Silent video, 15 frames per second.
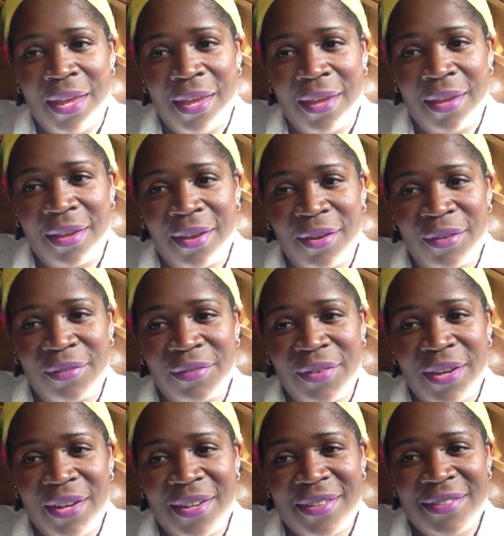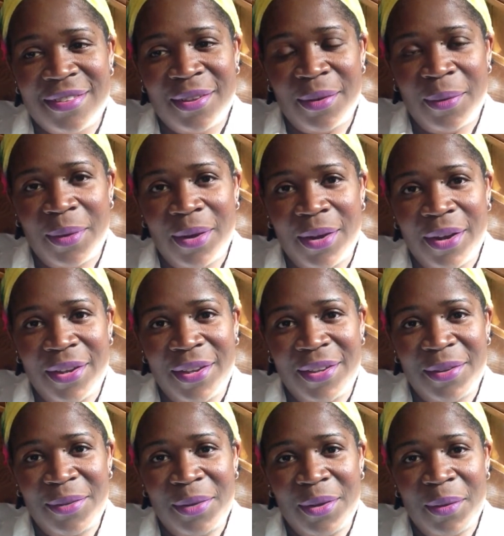Hey girlfriends, how are
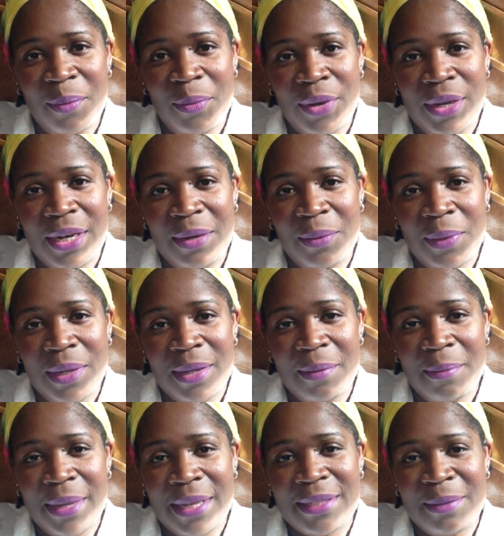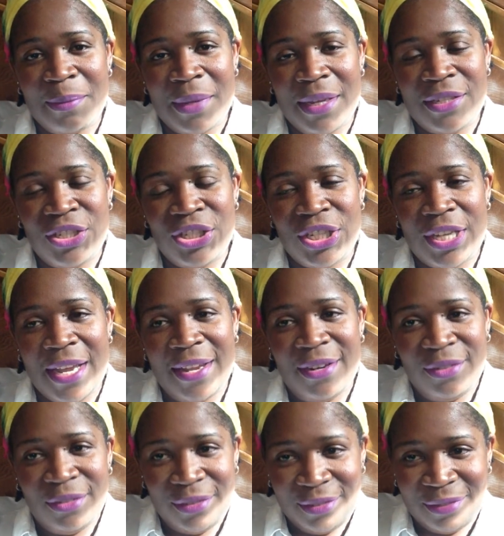you? Good morning and welcome back to my
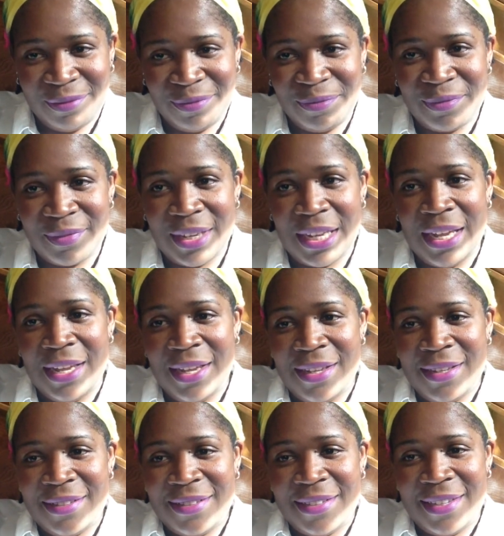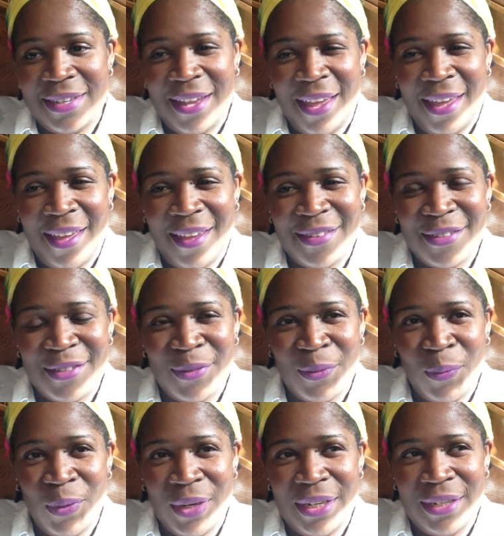channel. Today I just
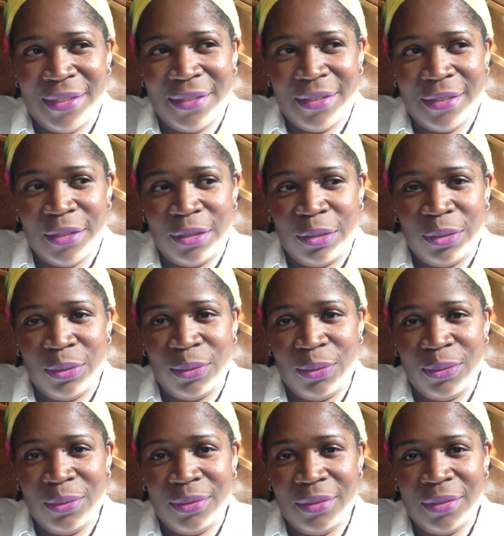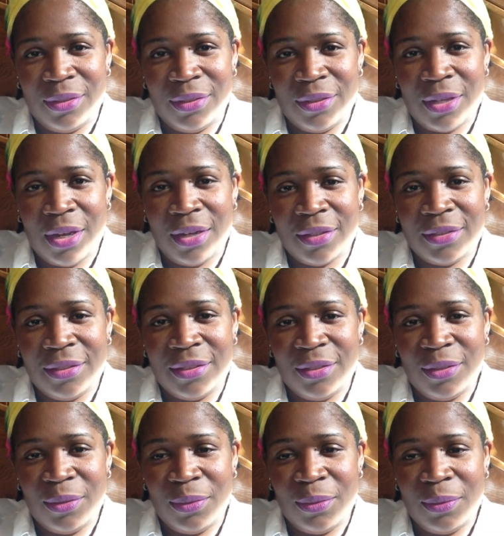wanted to talk to
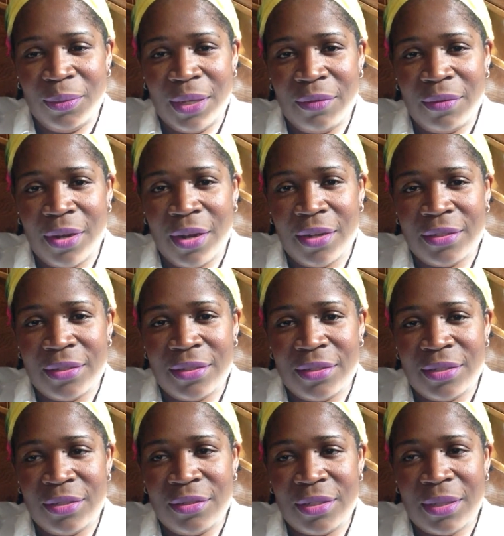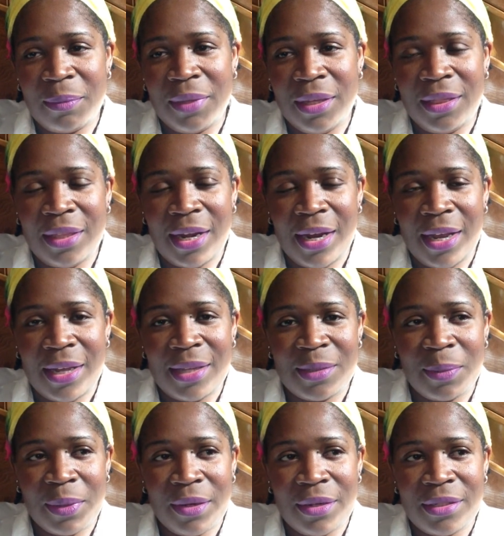you in regards to something that I
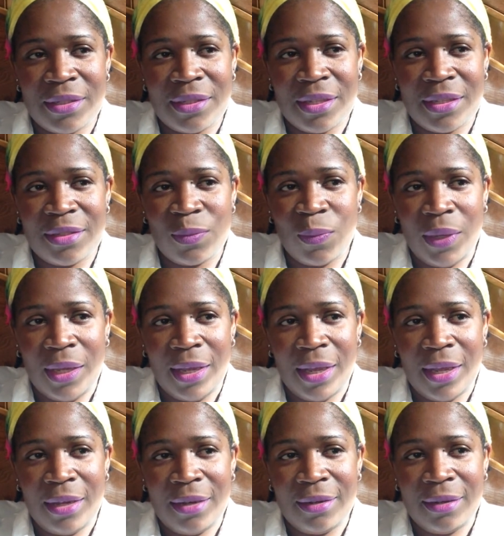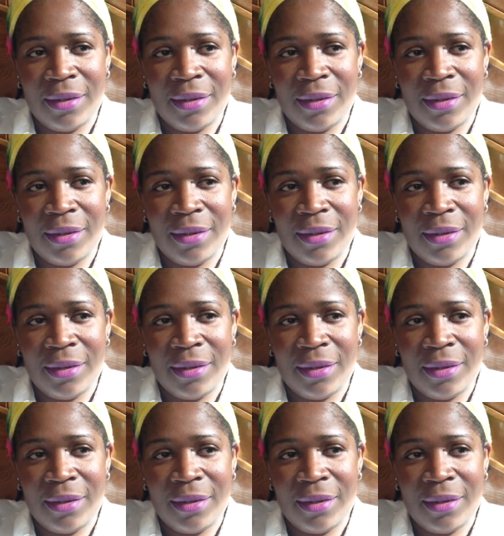experienced this weekend,